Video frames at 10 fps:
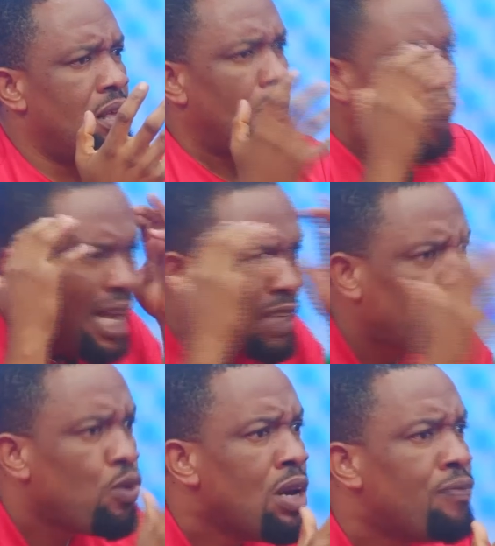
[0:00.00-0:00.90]
Players
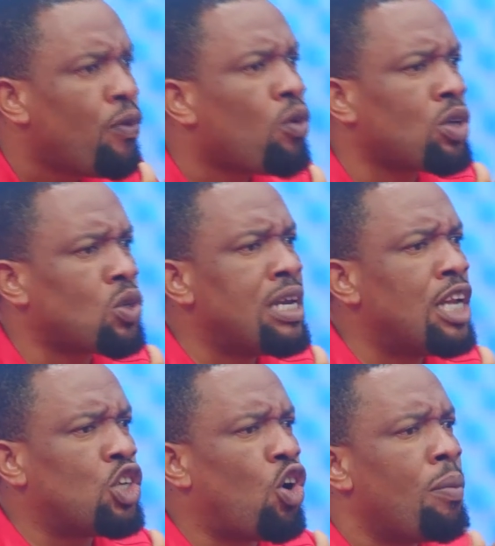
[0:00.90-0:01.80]
fully focused on the
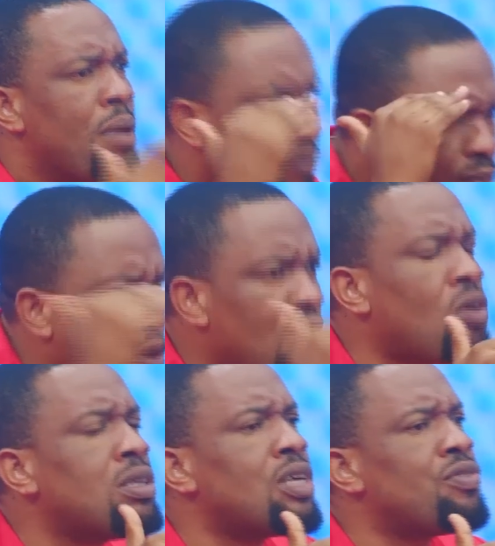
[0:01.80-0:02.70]
job, fully
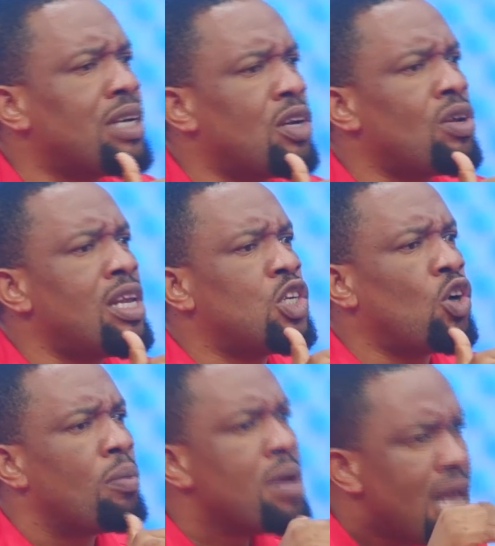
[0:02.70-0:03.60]
concentrated on the
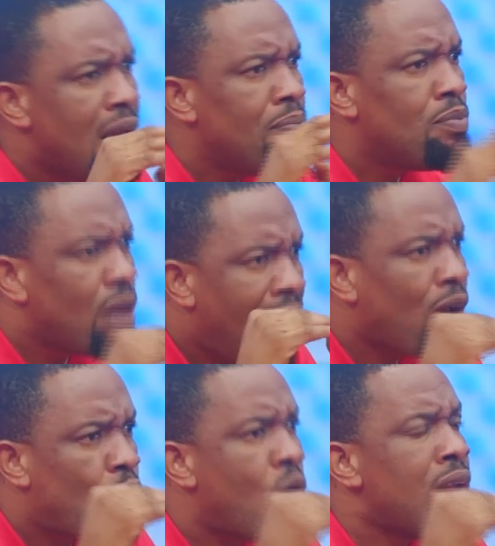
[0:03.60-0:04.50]
job, and
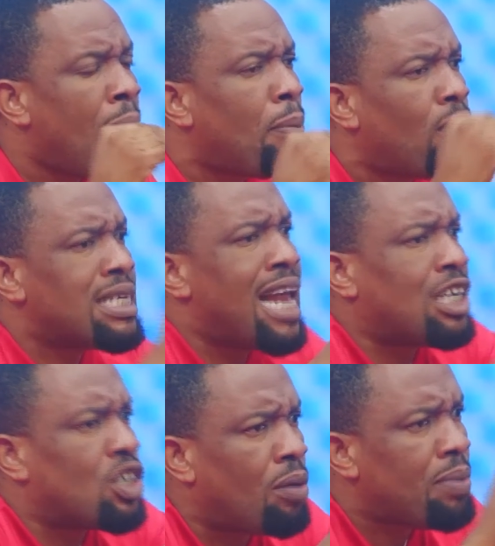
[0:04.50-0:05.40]
going about their
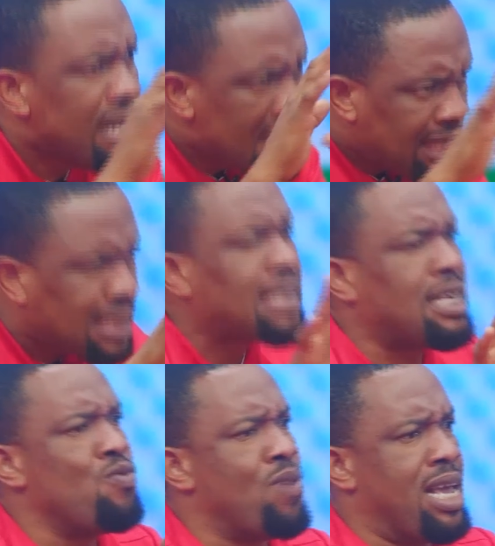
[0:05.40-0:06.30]
job in a
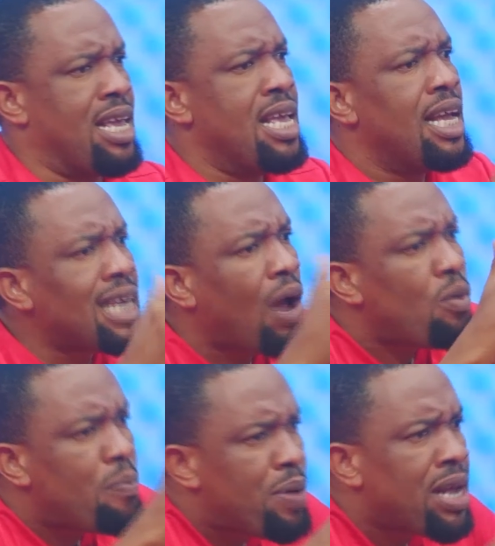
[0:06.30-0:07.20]
certain way that will
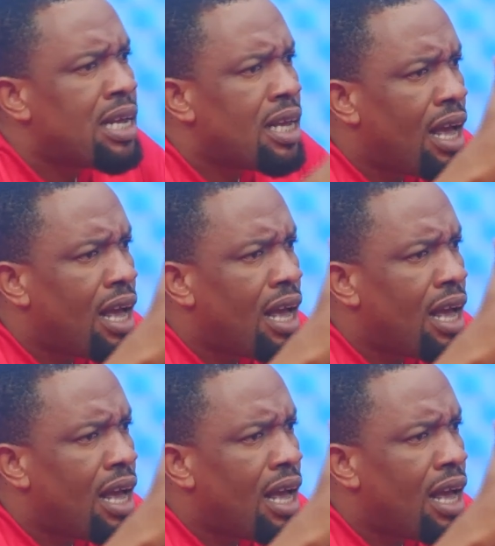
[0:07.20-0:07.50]
bring